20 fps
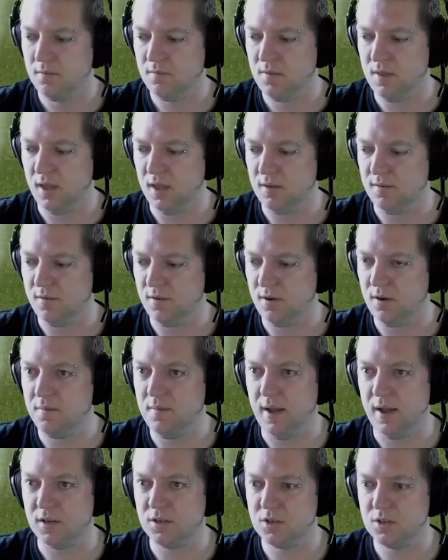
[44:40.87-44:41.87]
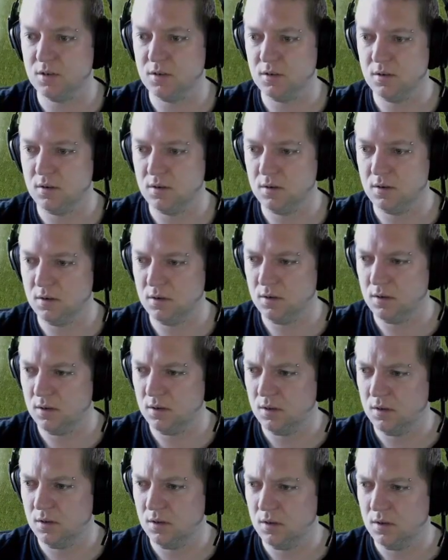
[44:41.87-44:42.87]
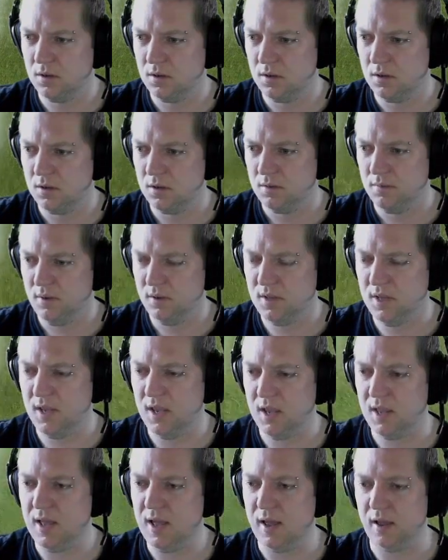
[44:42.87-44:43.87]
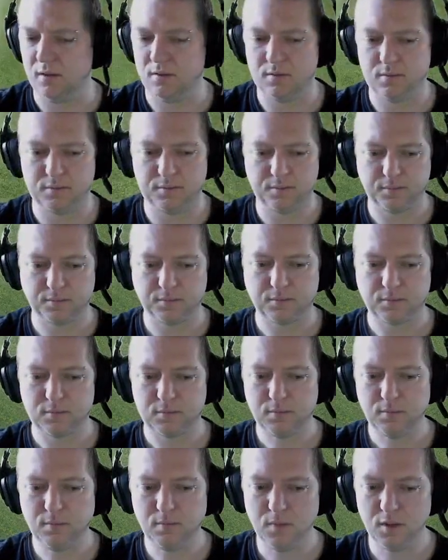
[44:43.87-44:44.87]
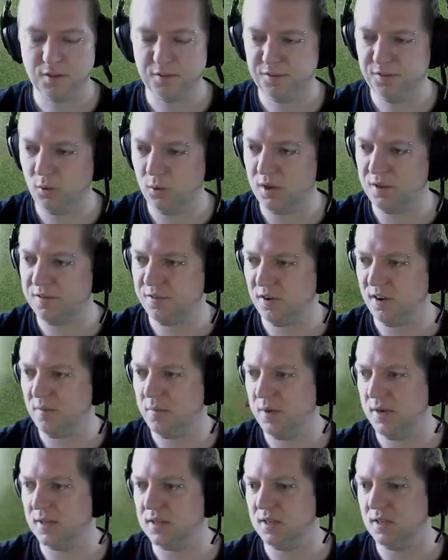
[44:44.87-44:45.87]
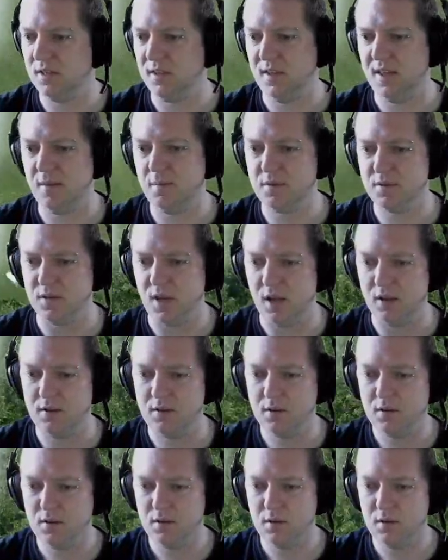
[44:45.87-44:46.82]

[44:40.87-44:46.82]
thank you very much. But there you go. 45 minutes into the episode,